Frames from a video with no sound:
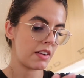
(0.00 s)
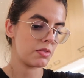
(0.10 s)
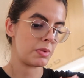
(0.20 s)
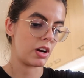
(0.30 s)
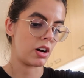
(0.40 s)
have
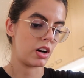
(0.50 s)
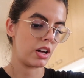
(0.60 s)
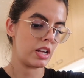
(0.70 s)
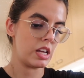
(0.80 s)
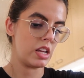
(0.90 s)
to be
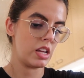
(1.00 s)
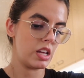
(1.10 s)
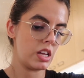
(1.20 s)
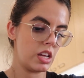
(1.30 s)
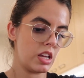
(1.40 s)
on
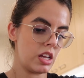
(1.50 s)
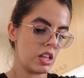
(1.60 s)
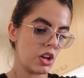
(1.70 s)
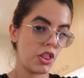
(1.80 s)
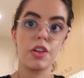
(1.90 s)

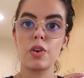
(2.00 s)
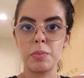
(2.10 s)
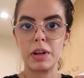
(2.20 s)
in 30